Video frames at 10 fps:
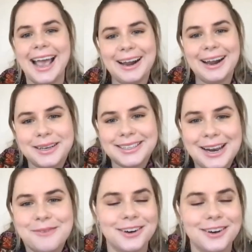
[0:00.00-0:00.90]
And I'm
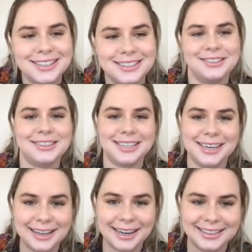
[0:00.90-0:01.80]
excited for our listeners to
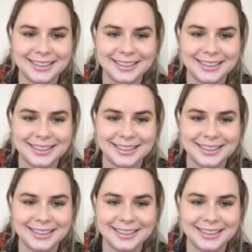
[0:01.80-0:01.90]
hear that,